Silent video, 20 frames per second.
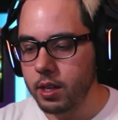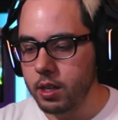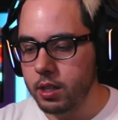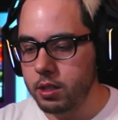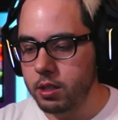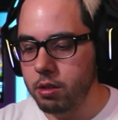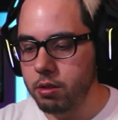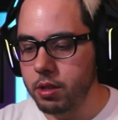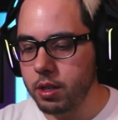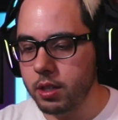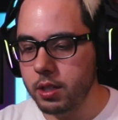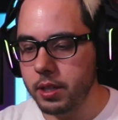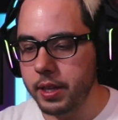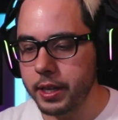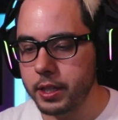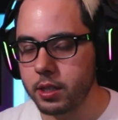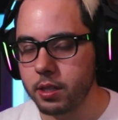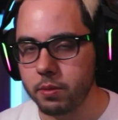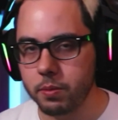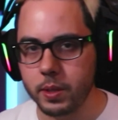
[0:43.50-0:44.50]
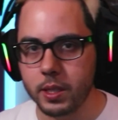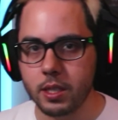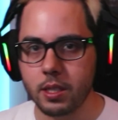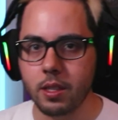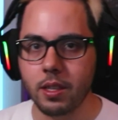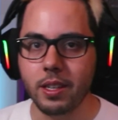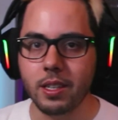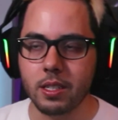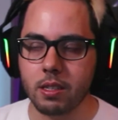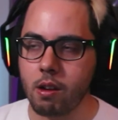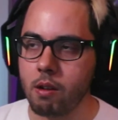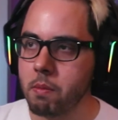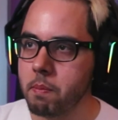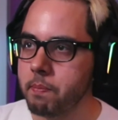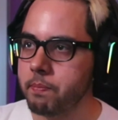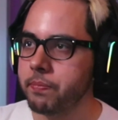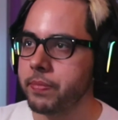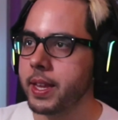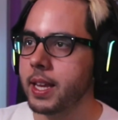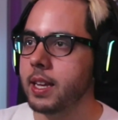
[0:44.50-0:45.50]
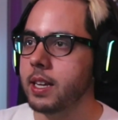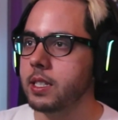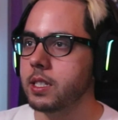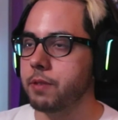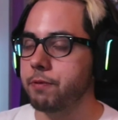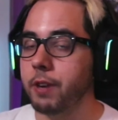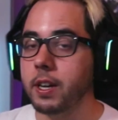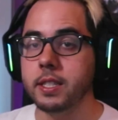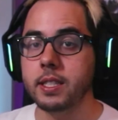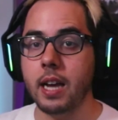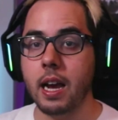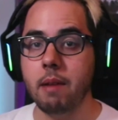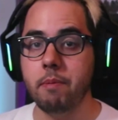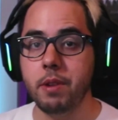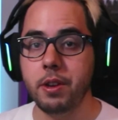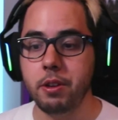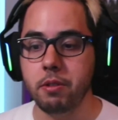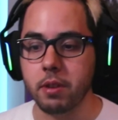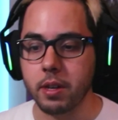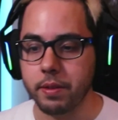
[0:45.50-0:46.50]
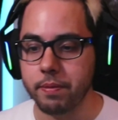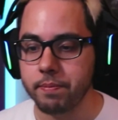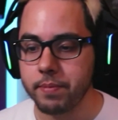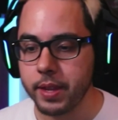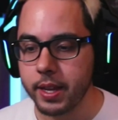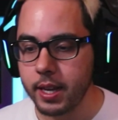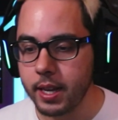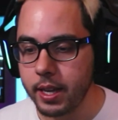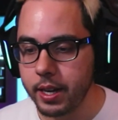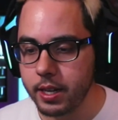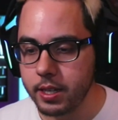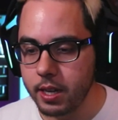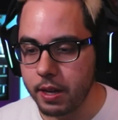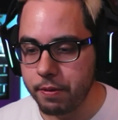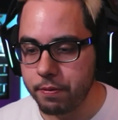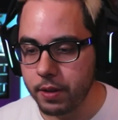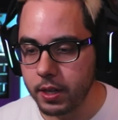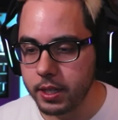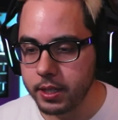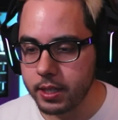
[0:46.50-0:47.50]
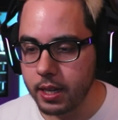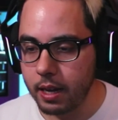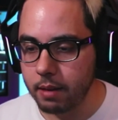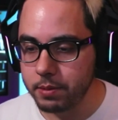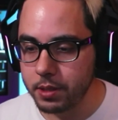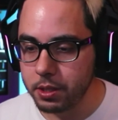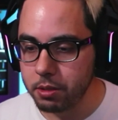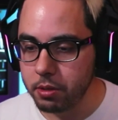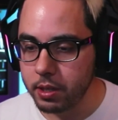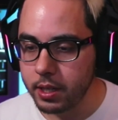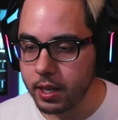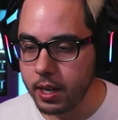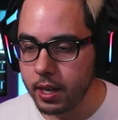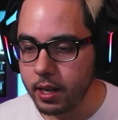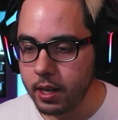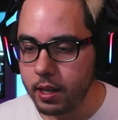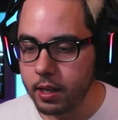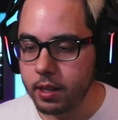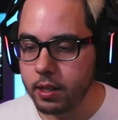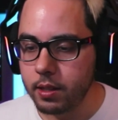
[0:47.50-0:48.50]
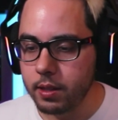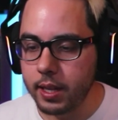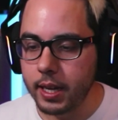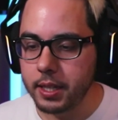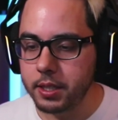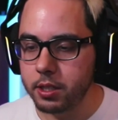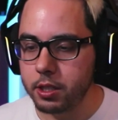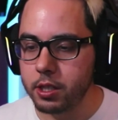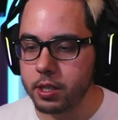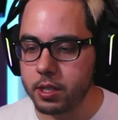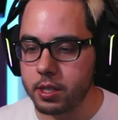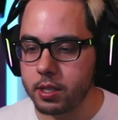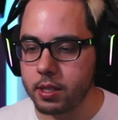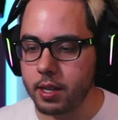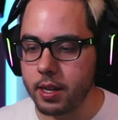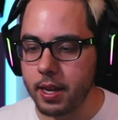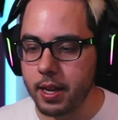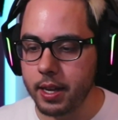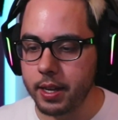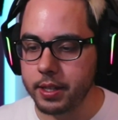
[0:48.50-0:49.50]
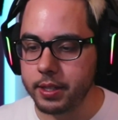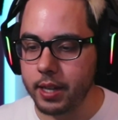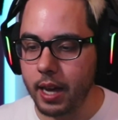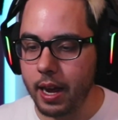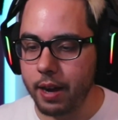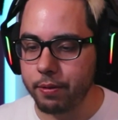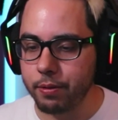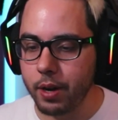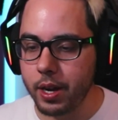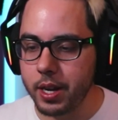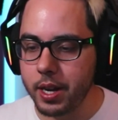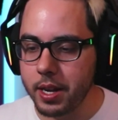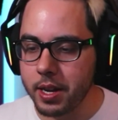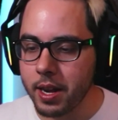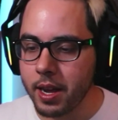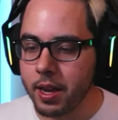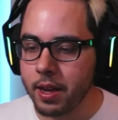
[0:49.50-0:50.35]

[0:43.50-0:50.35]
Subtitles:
to the collection recently, so it's a fun time to do it. It is a fun time to do it. Let's just dive right in.